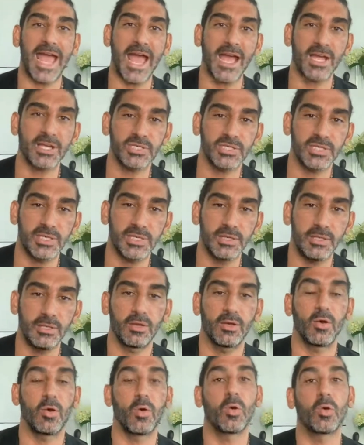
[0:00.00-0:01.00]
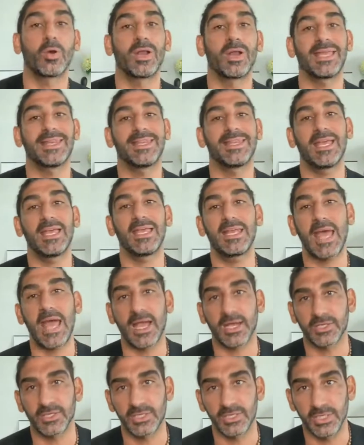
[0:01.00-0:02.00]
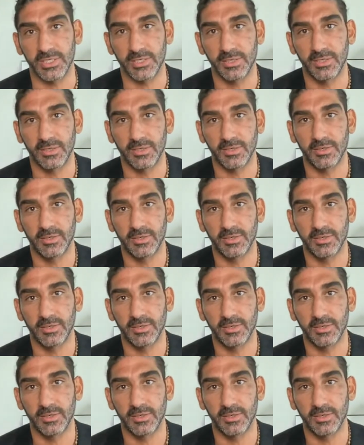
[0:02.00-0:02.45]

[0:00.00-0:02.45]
action or an inaction.